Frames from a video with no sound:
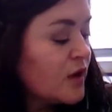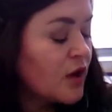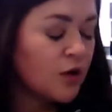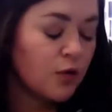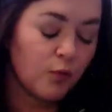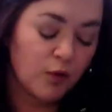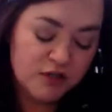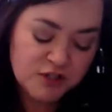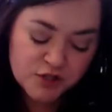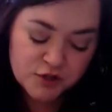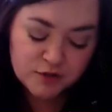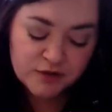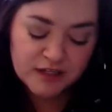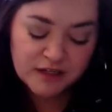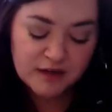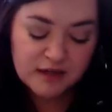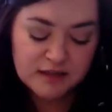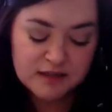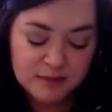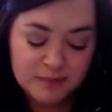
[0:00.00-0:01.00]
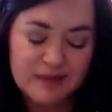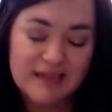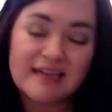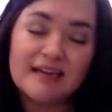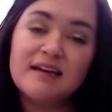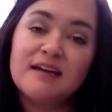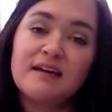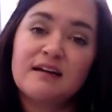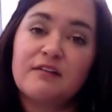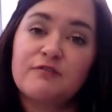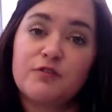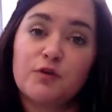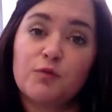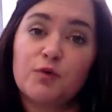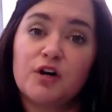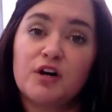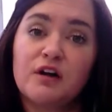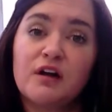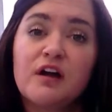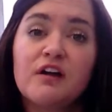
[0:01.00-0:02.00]
What do you hear at the beginning of the
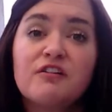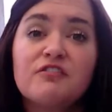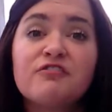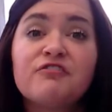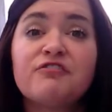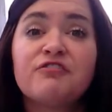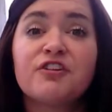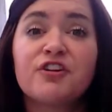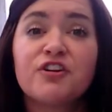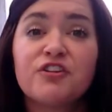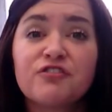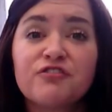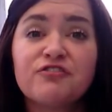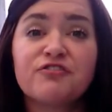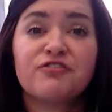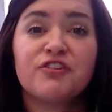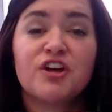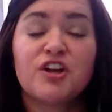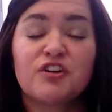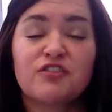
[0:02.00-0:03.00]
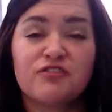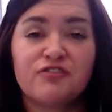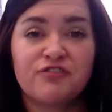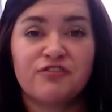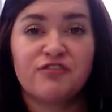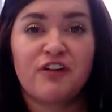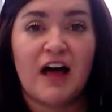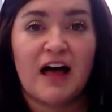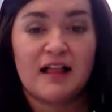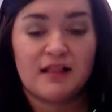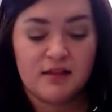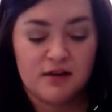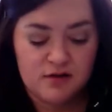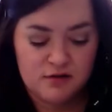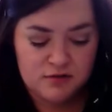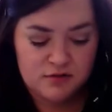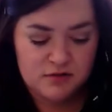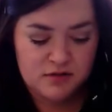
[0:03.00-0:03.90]
word follow?